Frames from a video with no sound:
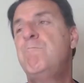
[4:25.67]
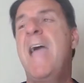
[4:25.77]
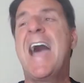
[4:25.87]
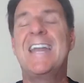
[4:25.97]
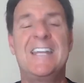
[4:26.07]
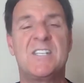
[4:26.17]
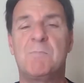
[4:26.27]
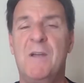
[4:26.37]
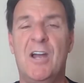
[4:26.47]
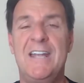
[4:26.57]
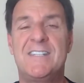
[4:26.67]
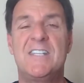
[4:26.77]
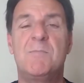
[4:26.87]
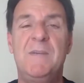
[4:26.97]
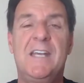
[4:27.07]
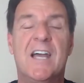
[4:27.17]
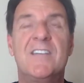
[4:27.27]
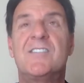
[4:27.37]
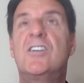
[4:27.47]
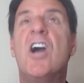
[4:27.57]
bad experiences
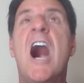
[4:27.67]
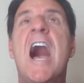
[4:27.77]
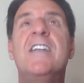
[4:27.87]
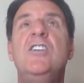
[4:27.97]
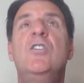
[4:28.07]
because God,